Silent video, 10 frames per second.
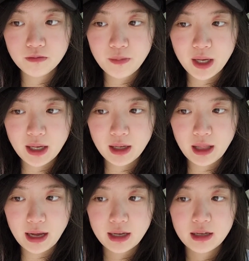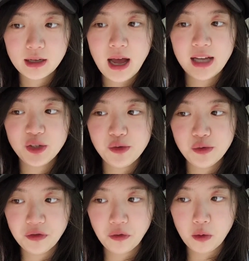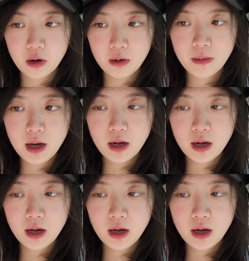be like as uniform